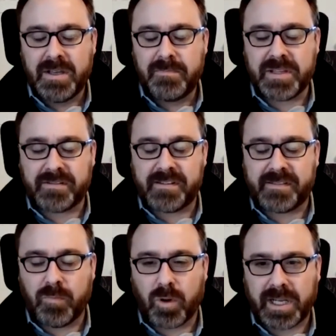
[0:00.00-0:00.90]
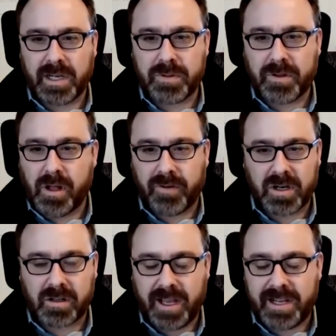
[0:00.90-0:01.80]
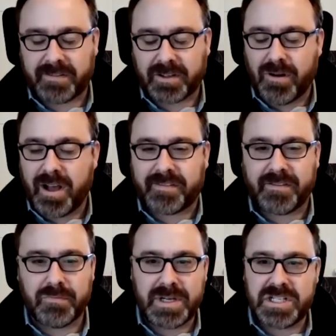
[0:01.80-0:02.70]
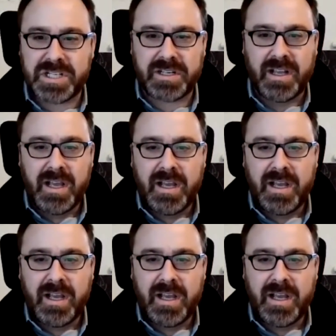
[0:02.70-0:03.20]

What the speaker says: business and working with all of our clients across the region.